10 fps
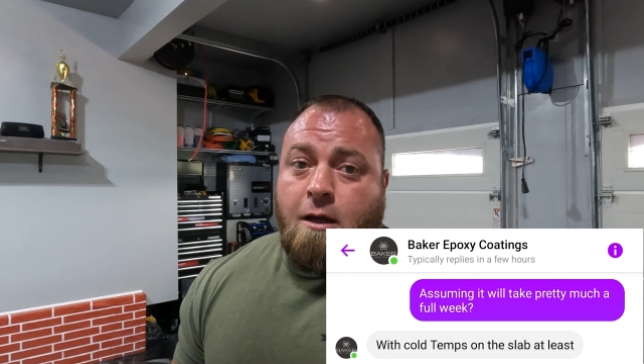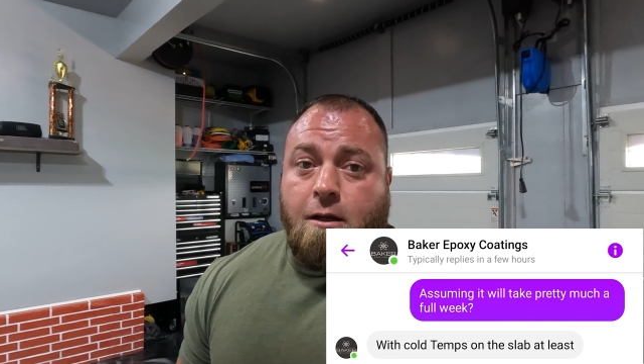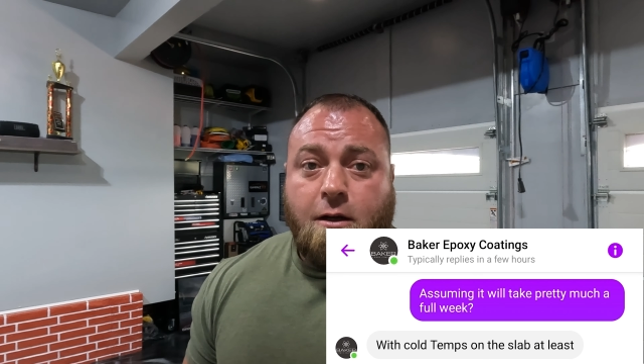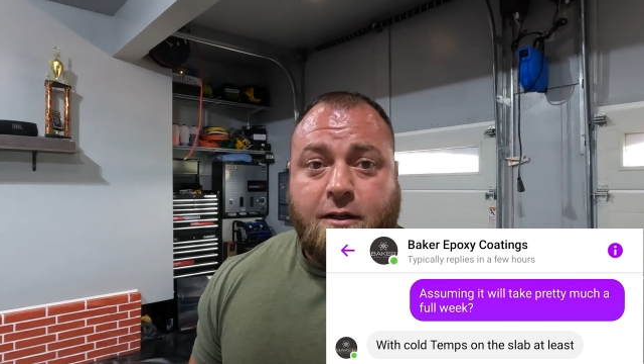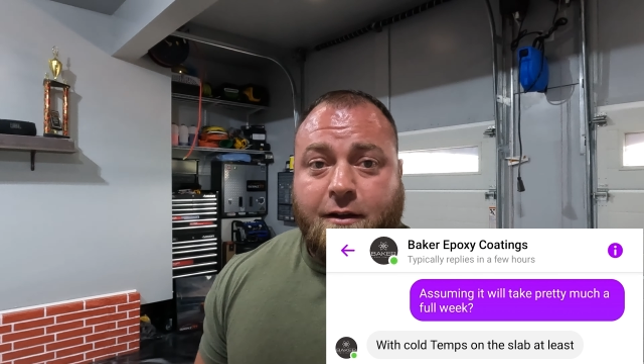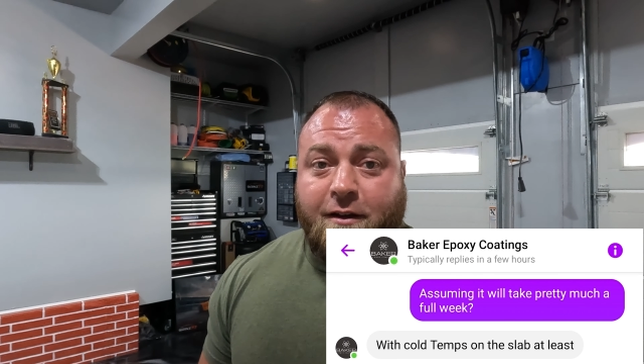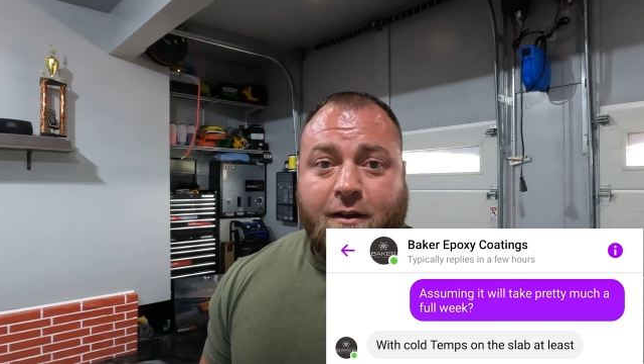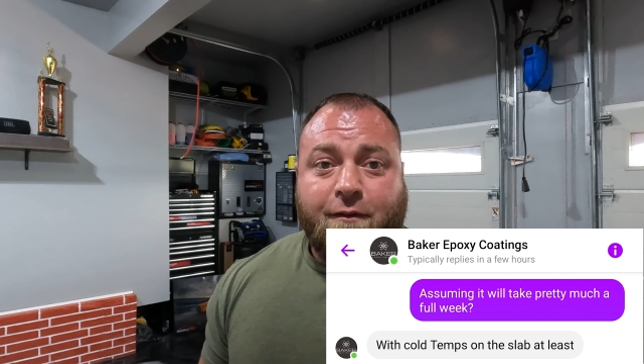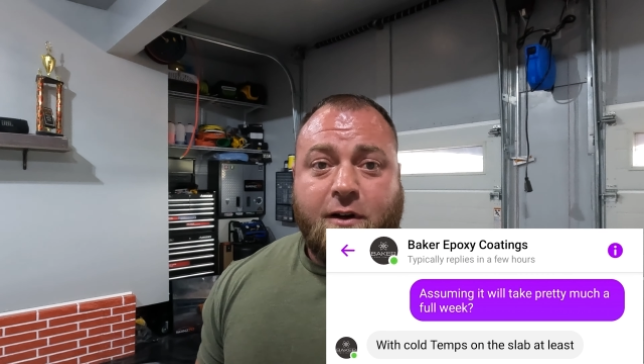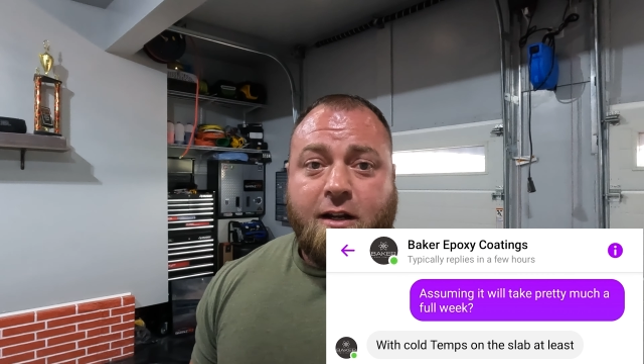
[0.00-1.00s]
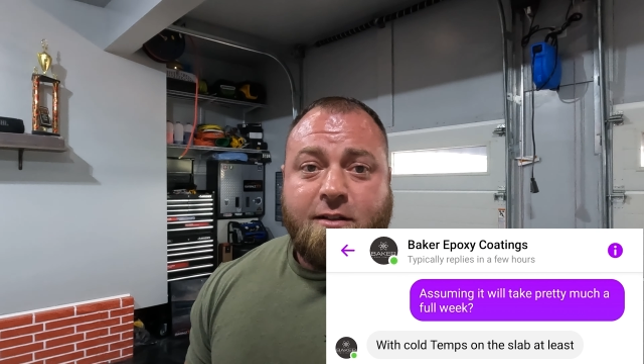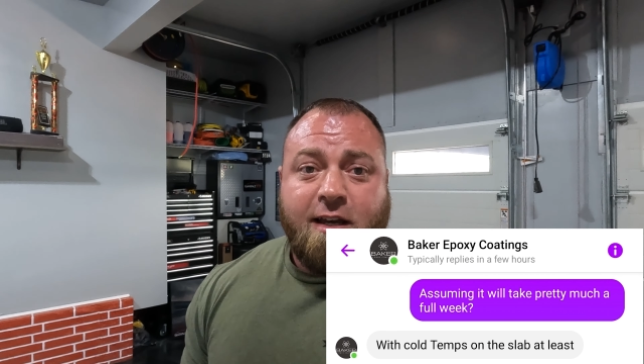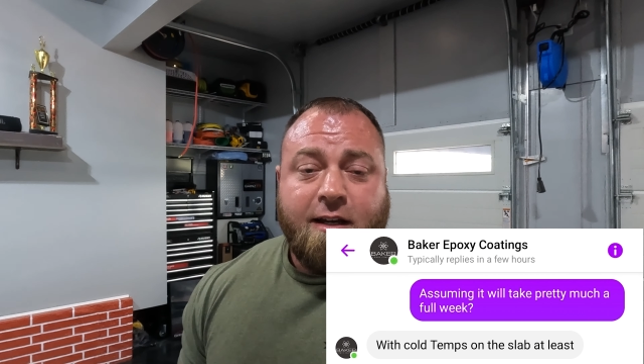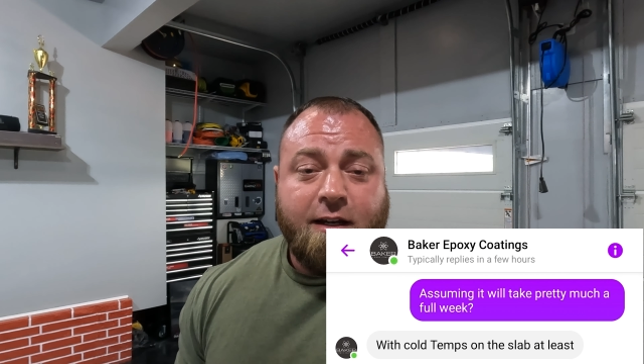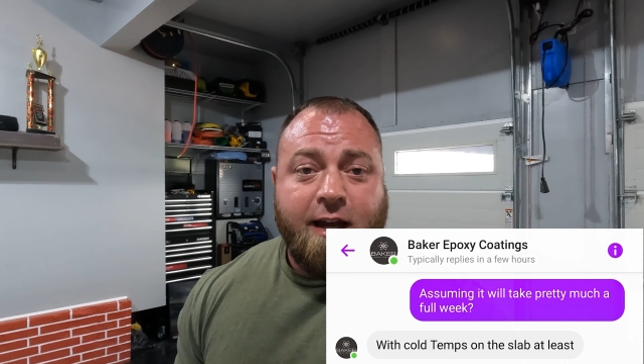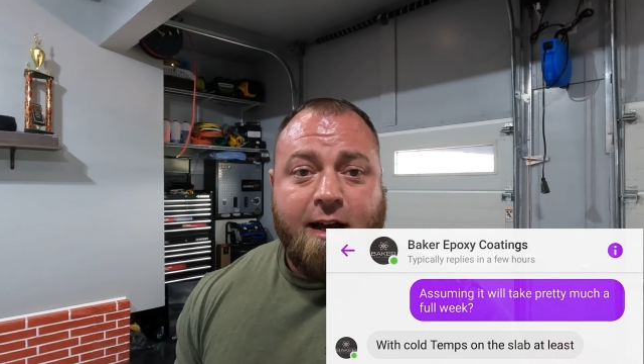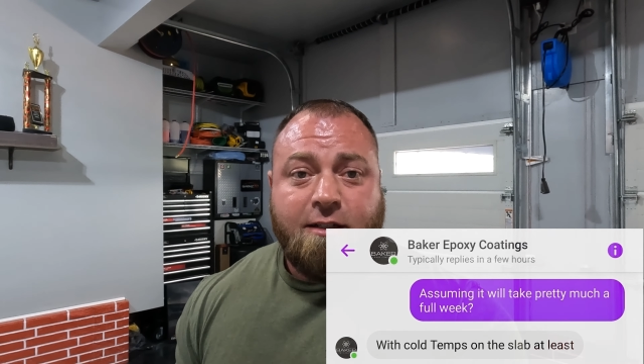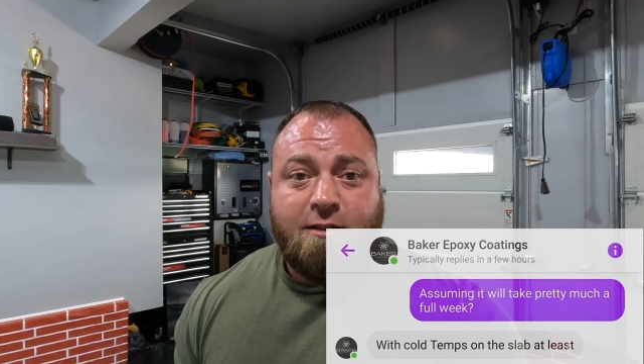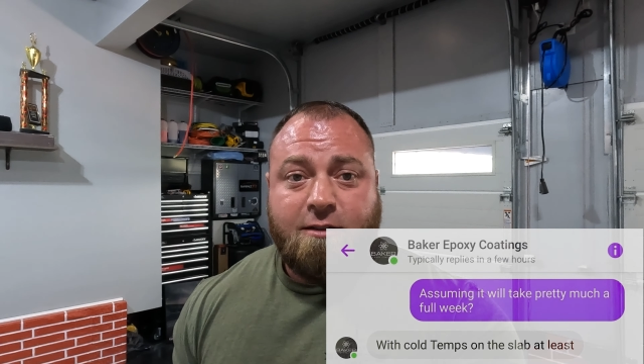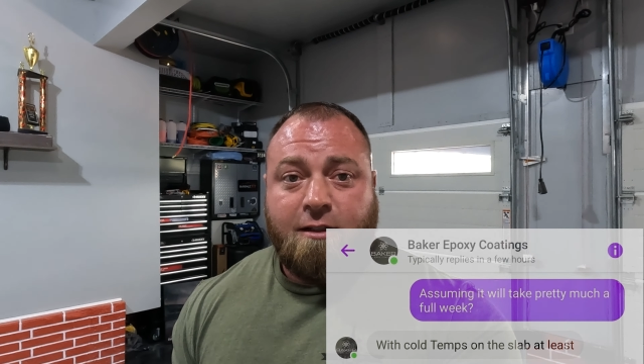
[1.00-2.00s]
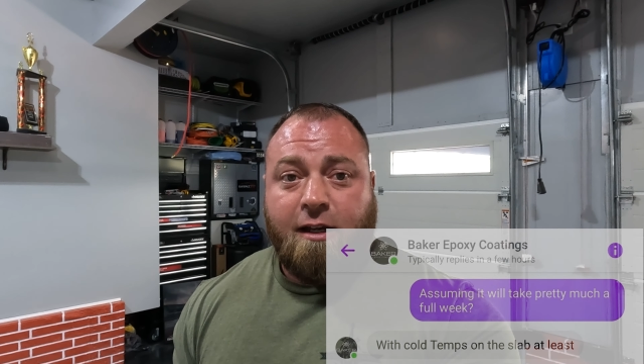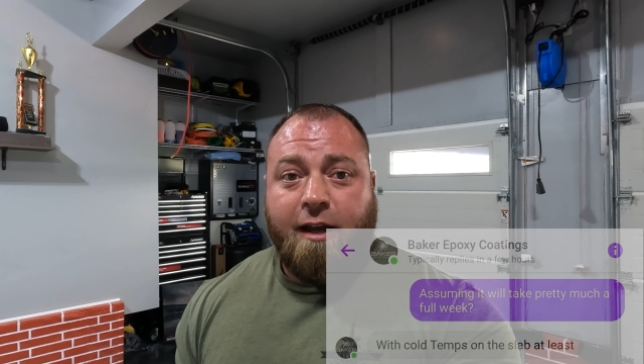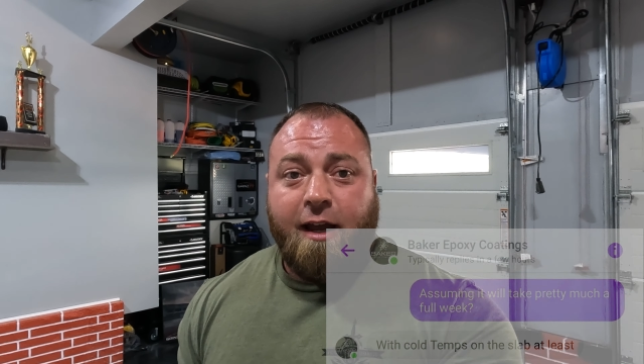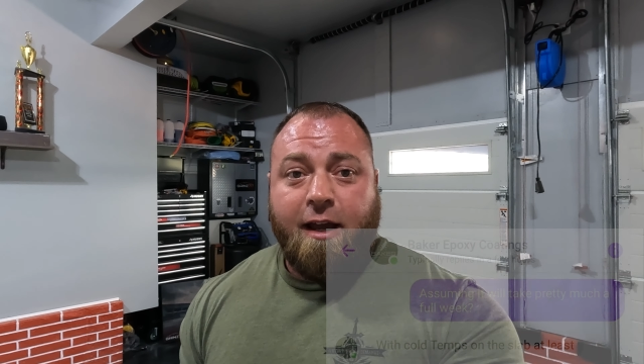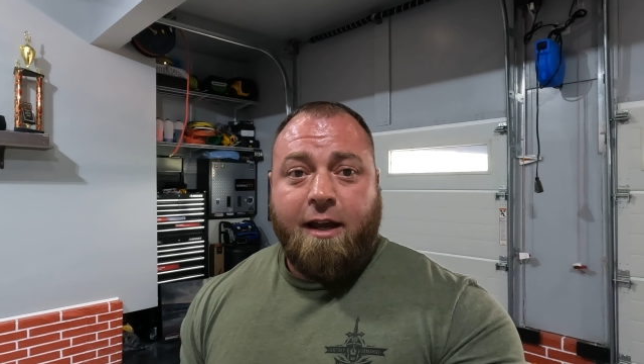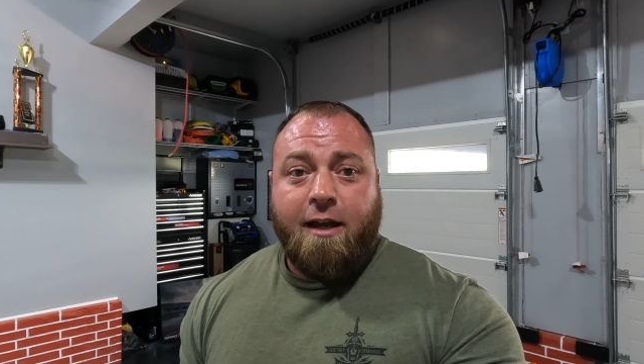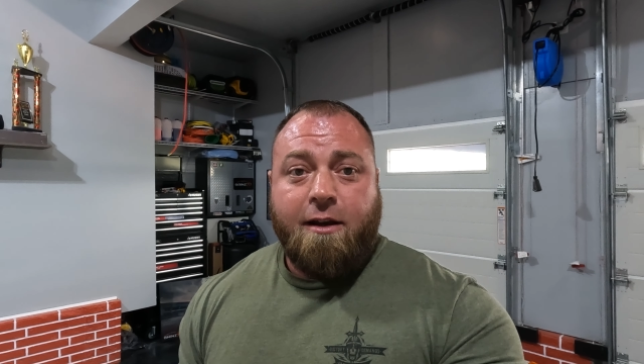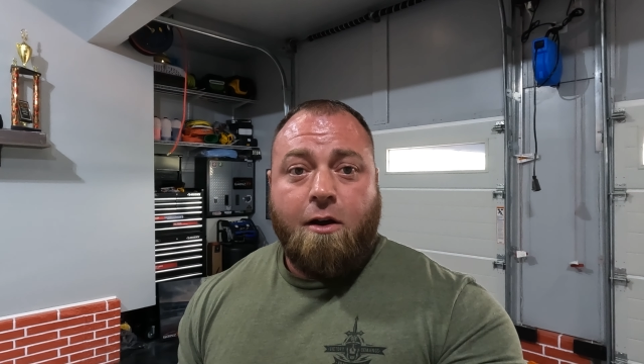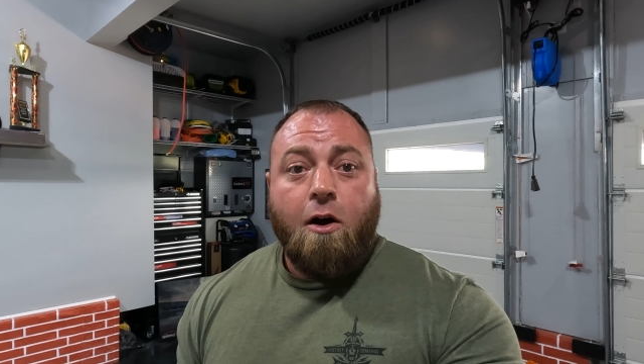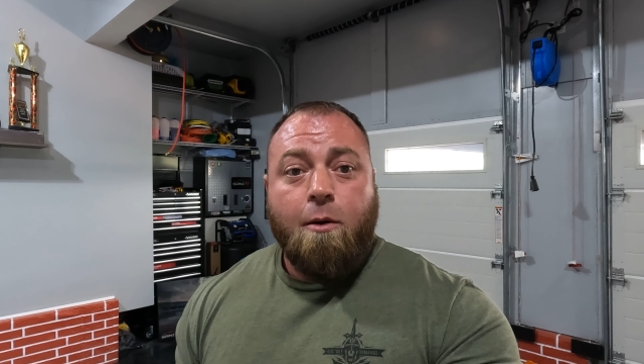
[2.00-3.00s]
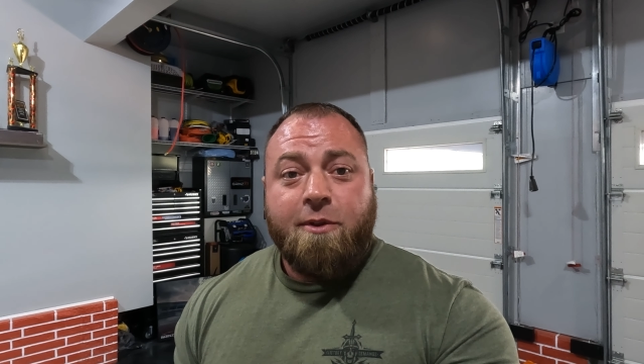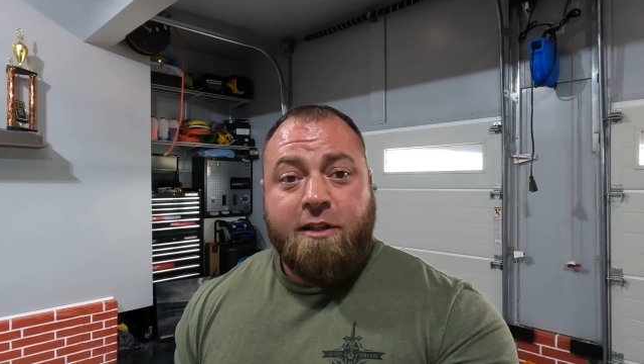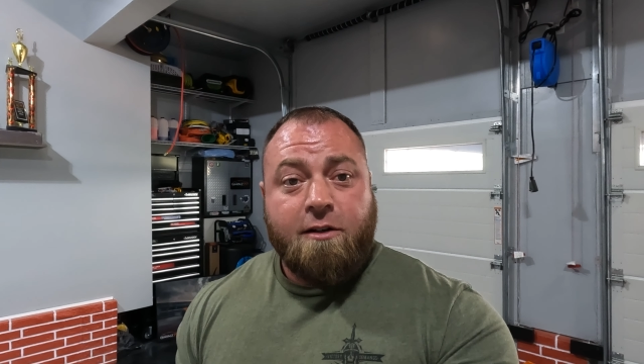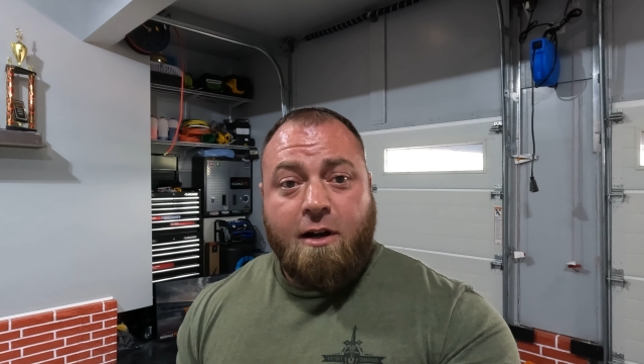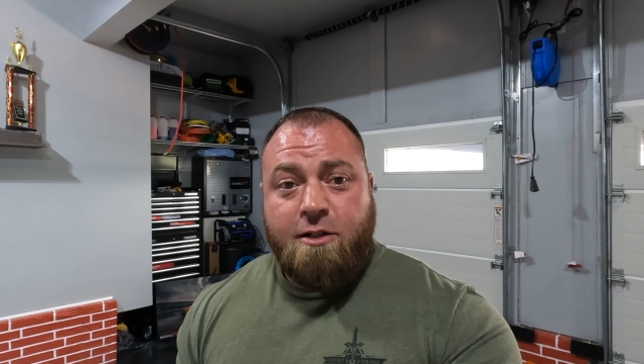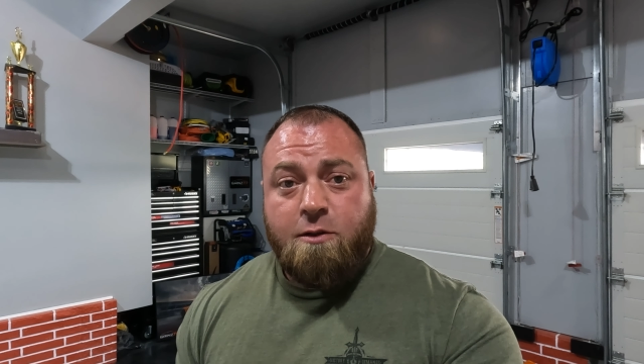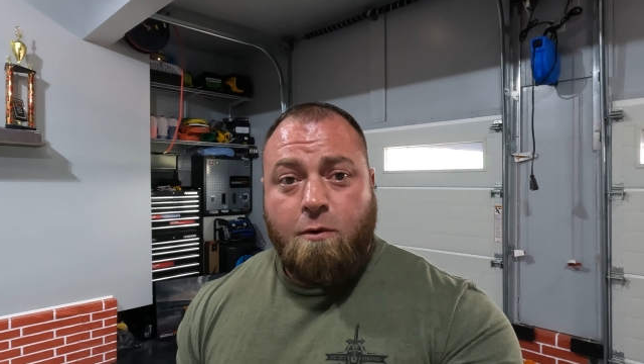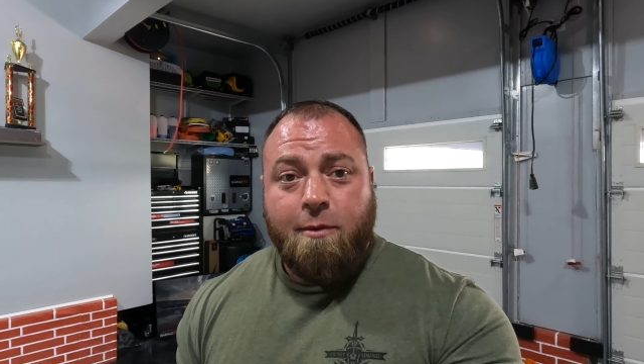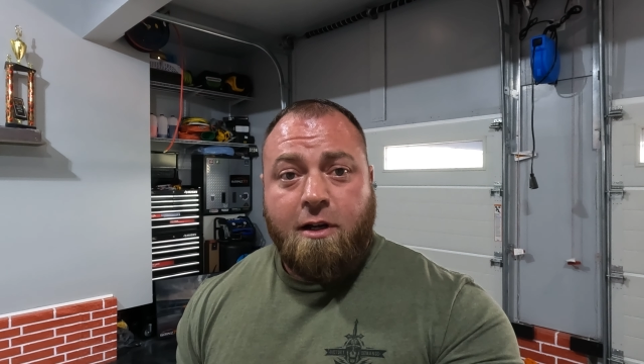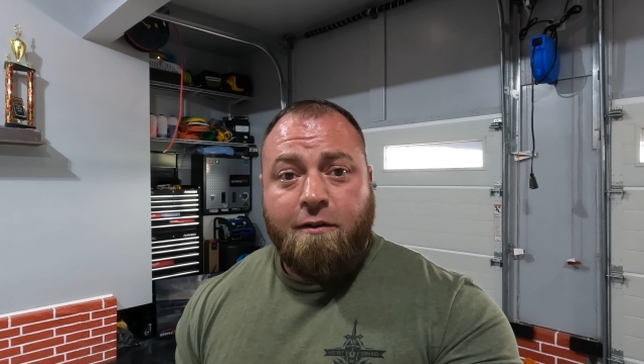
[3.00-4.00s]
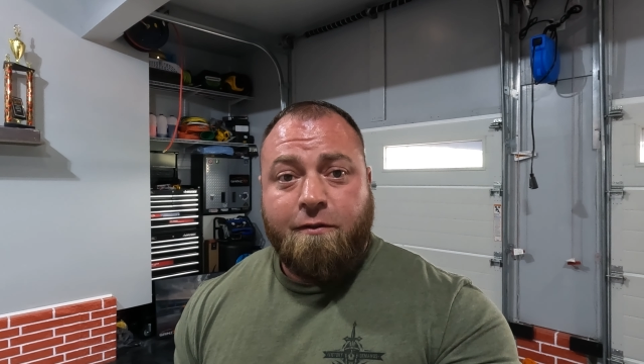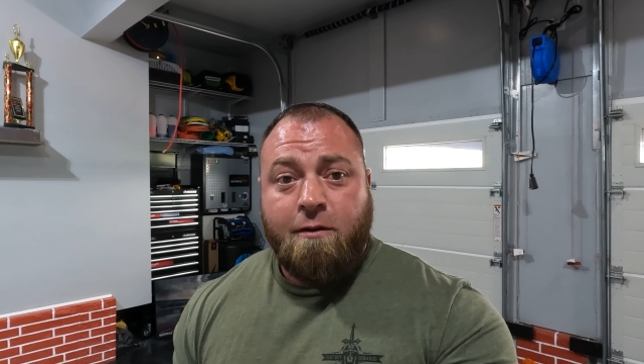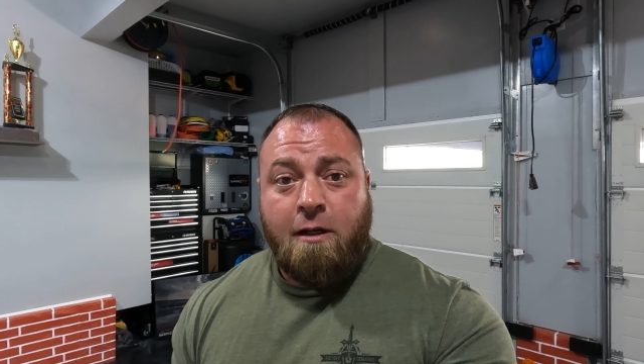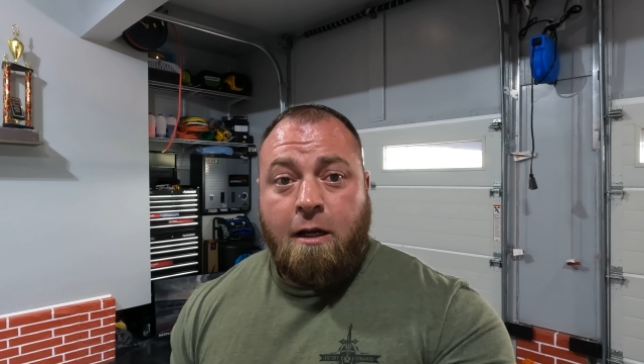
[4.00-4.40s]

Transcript: Look, if you're going to take a guess and hope that the garage is warm enough,